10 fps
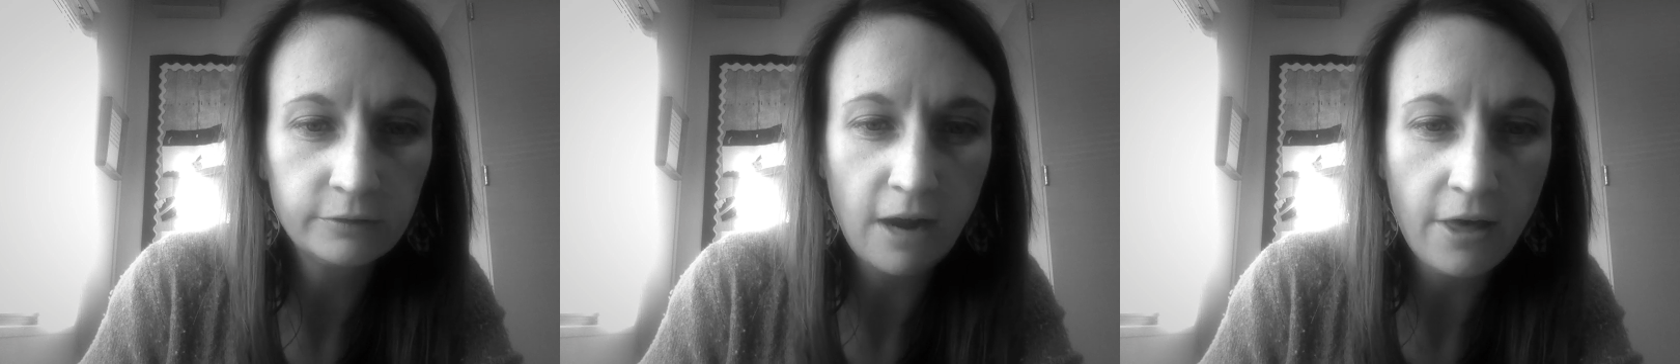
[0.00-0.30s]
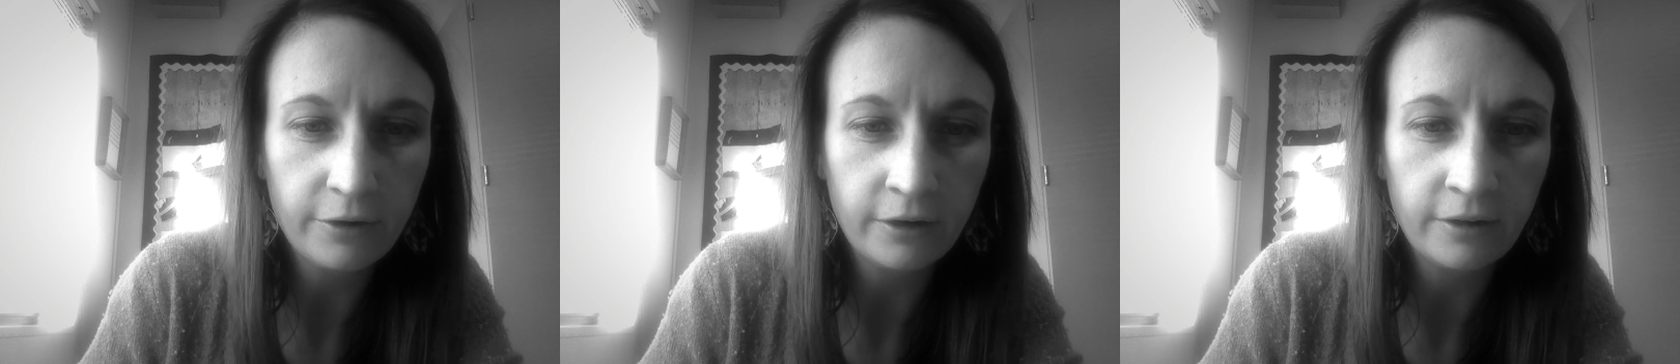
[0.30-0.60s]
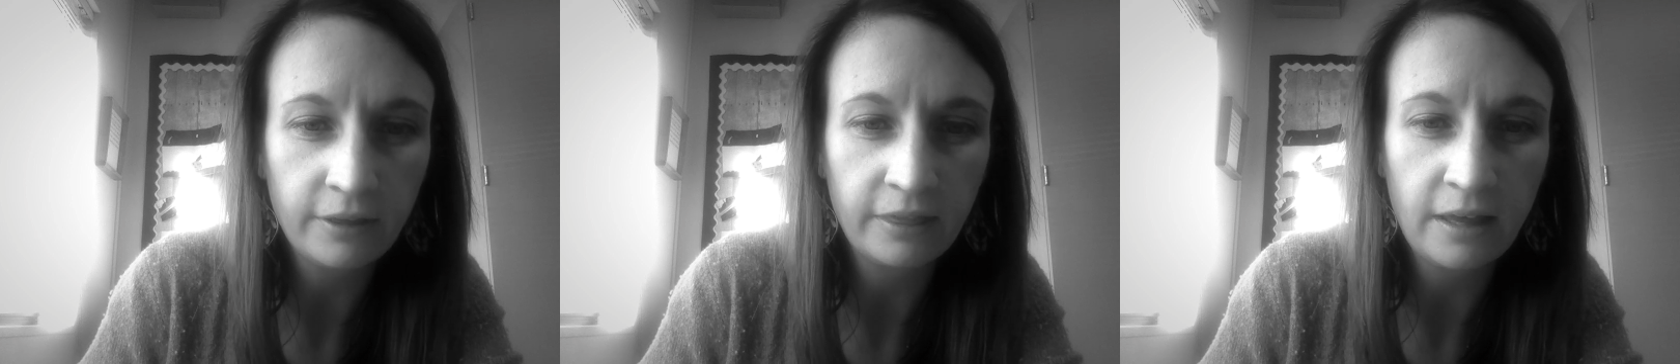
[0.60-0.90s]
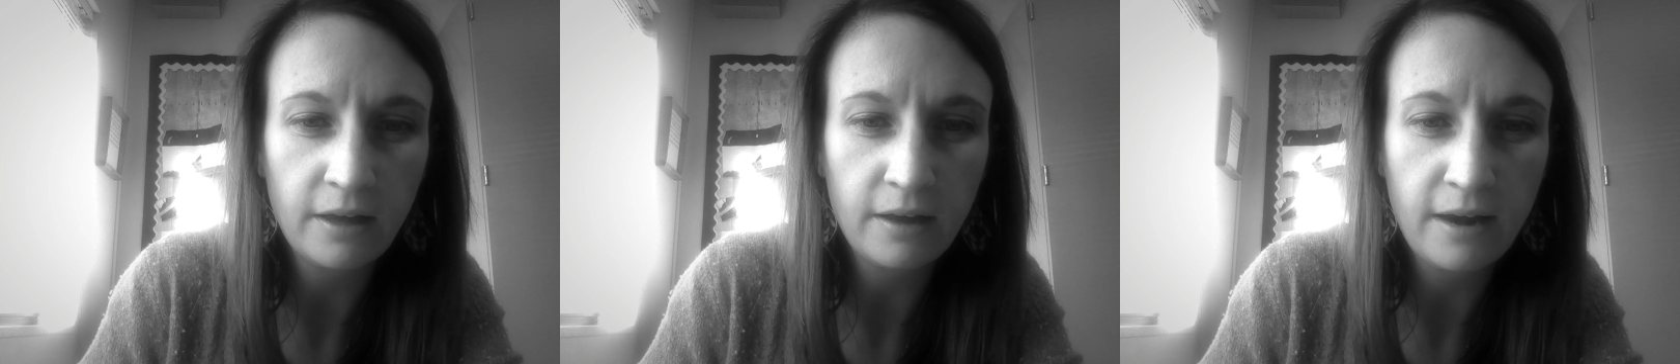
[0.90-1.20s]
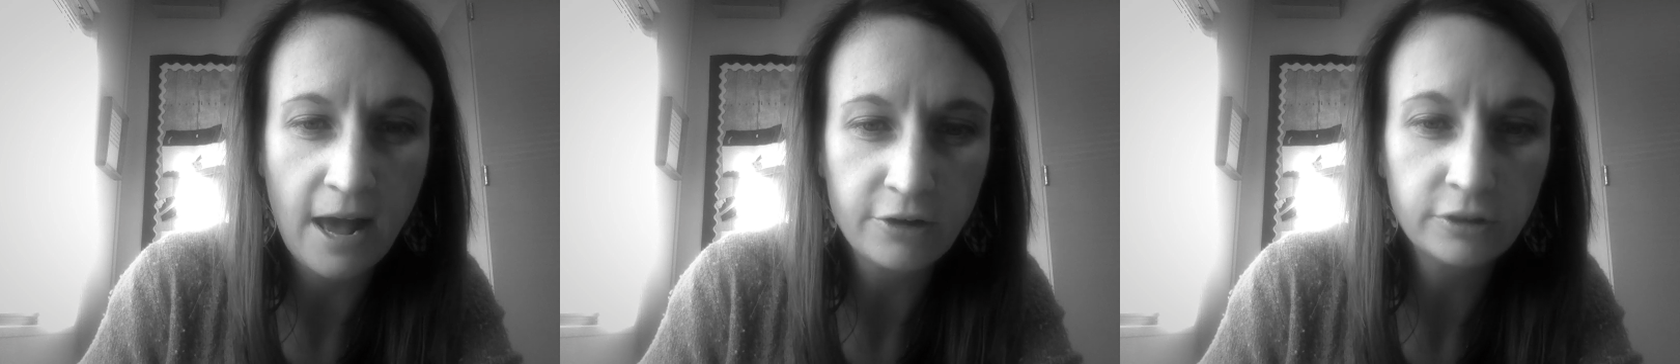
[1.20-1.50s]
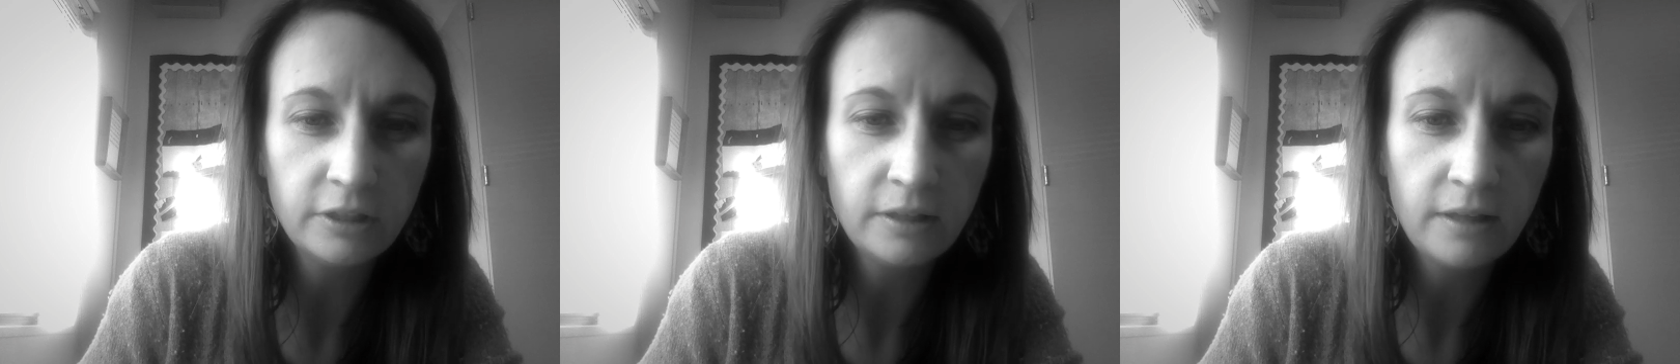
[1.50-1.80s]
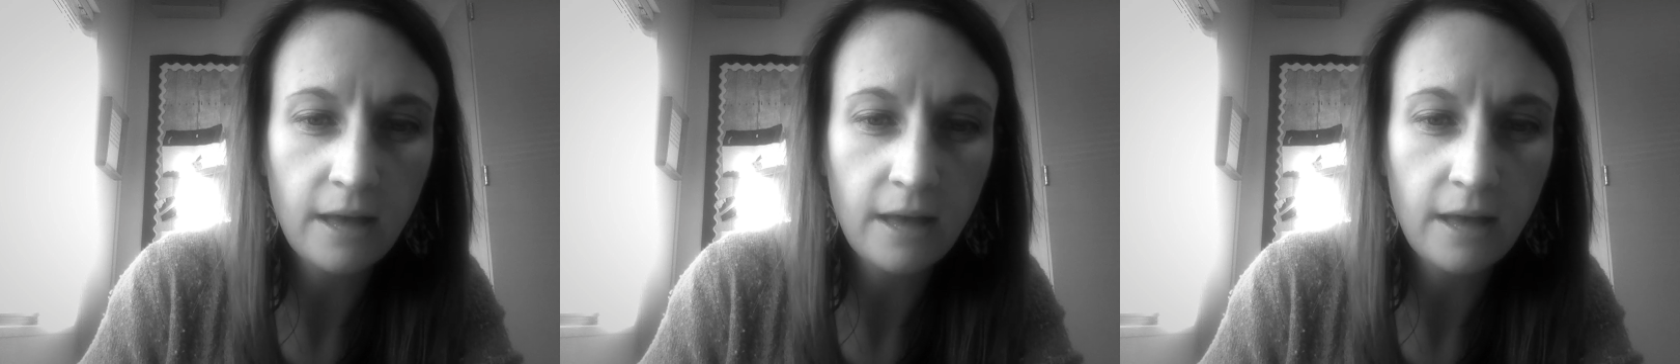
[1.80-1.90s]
rather than the natural